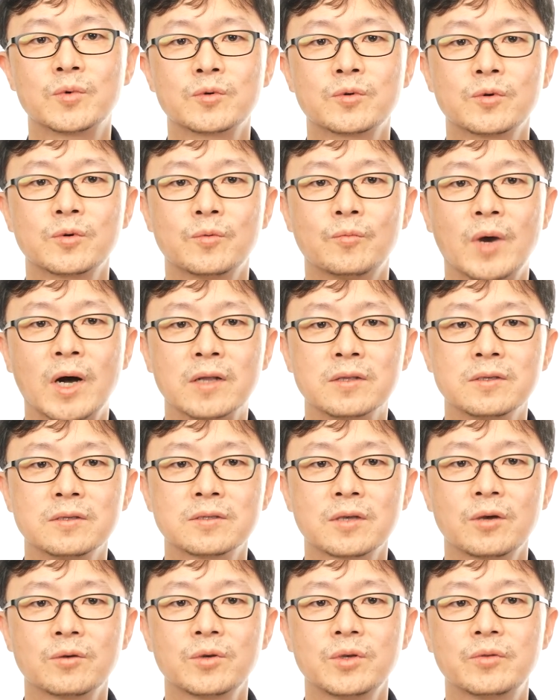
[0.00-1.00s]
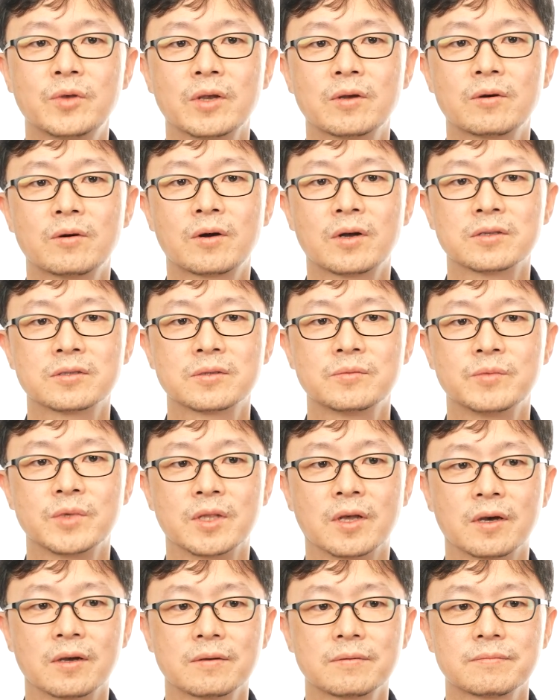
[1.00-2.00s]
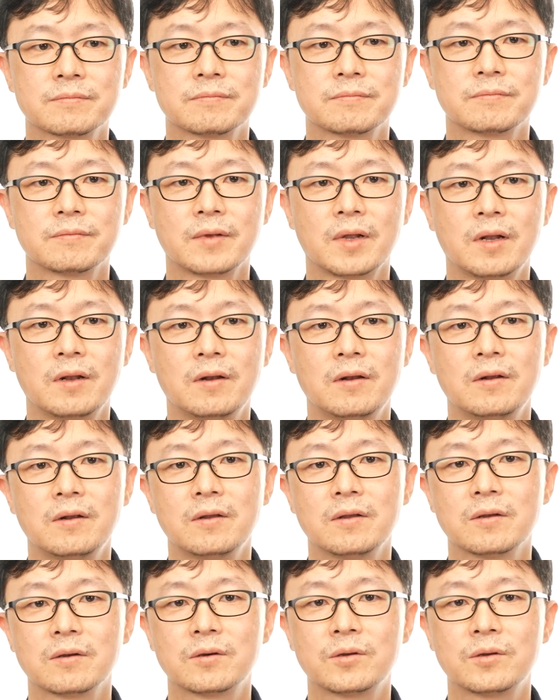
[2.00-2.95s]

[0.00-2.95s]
This feature will be frequently used,